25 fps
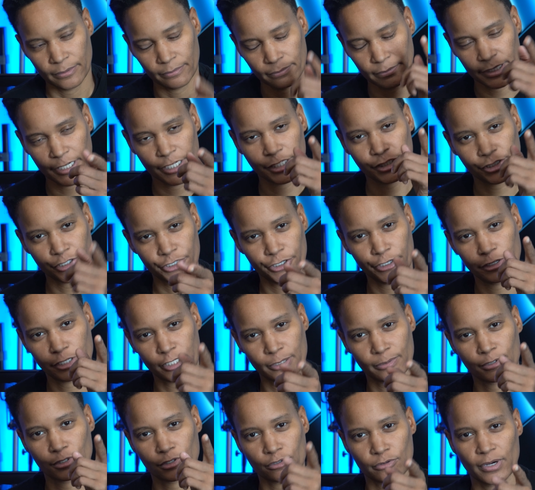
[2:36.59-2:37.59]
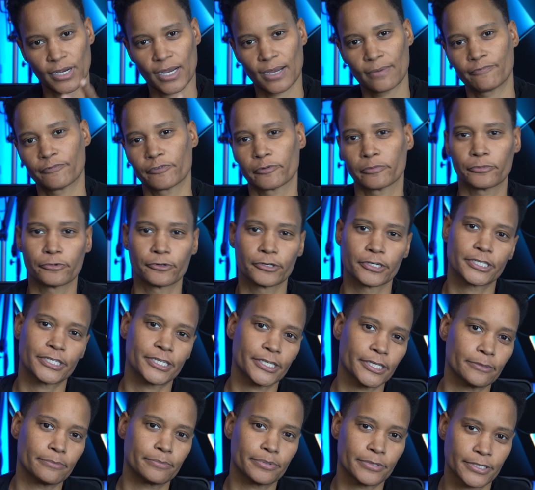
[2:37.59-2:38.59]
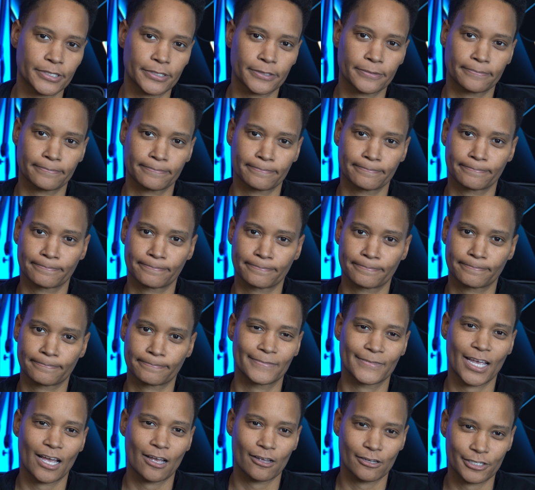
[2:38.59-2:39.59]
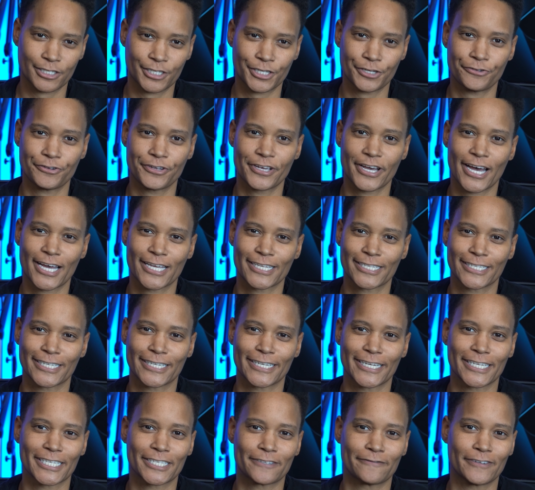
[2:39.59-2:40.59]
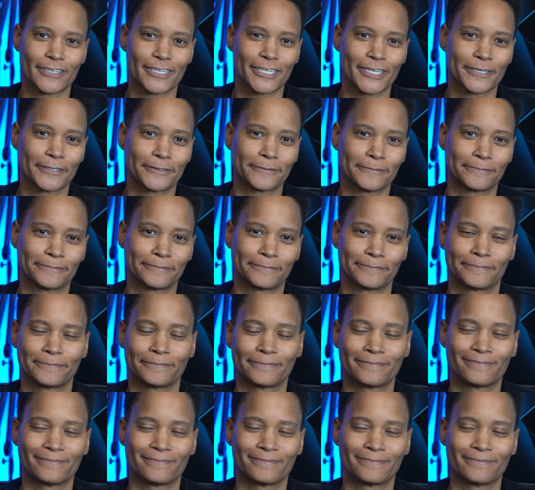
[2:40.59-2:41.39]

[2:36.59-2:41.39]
Make sure you subscribe for more tips. I'll see you guys in the next video.